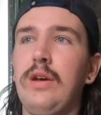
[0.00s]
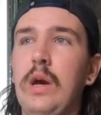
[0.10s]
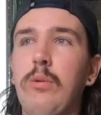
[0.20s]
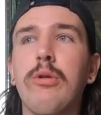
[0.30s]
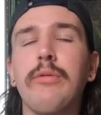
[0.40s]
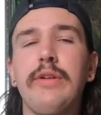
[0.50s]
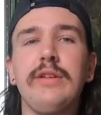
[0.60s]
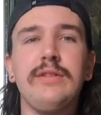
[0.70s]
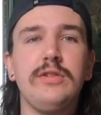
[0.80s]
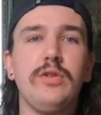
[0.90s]
work with it
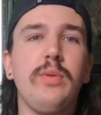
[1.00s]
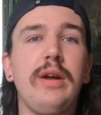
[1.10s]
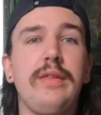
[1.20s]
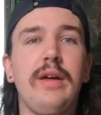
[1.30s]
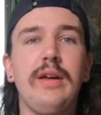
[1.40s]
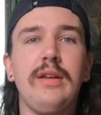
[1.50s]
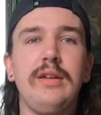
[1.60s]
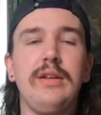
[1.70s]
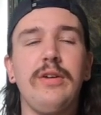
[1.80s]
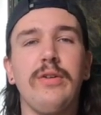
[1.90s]
in such a way that,
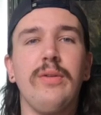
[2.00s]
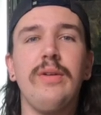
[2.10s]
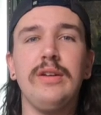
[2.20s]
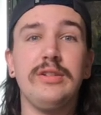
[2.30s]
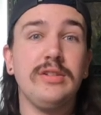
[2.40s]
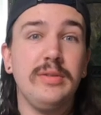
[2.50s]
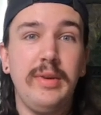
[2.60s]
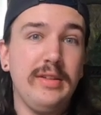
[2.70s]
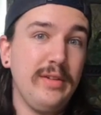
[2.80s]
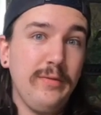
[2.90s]
it's just
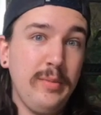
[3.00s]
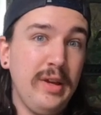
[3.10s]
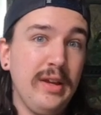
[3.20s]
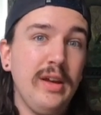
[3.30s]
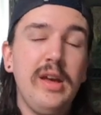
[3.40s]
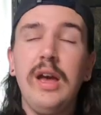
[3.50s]
amazing for me.